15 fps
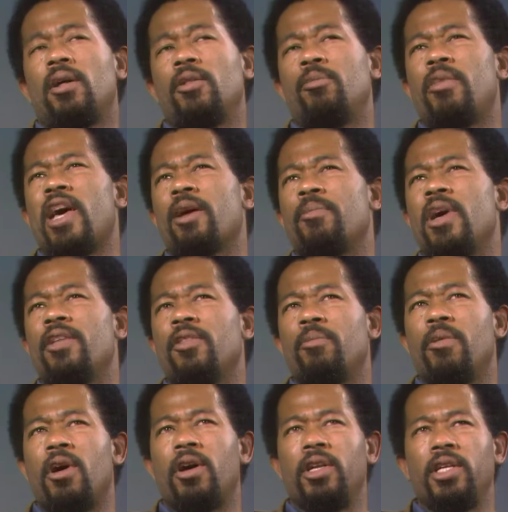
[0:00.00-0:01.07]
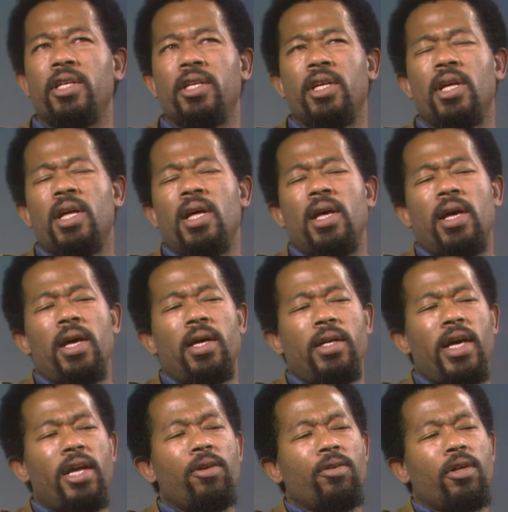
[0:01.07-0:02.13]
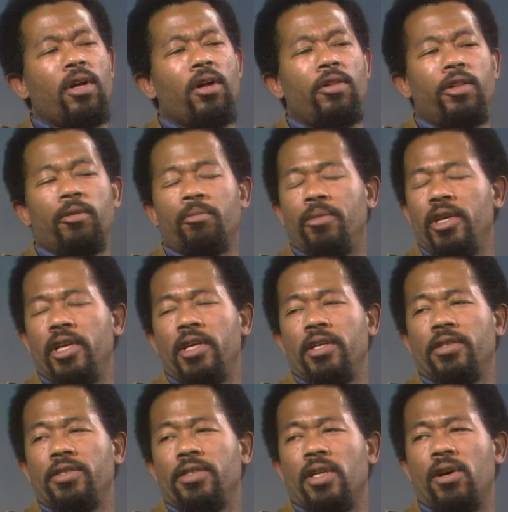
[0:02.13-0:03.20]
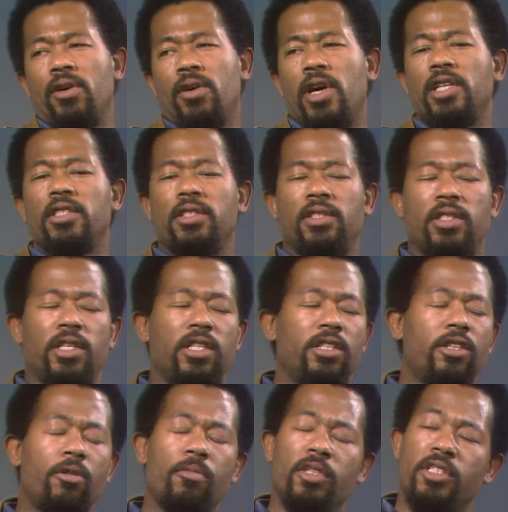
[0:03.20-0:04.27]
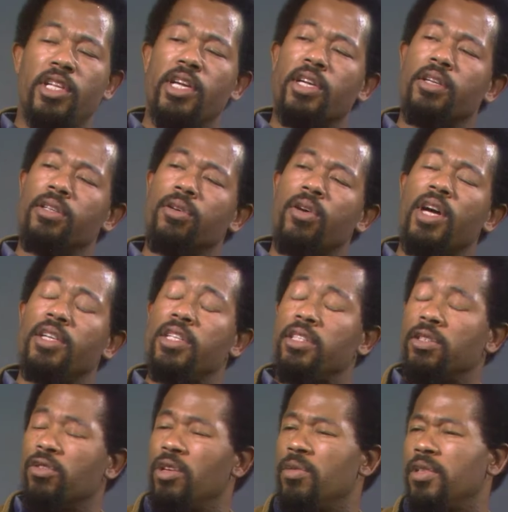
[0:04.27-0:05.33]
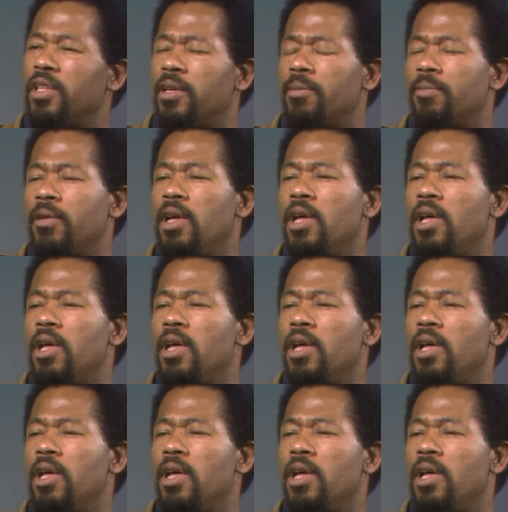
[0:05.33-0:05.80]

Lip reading: The Black Panther Party, and I don't call them pigs. I just say that they're mistaken, or I disagree with them.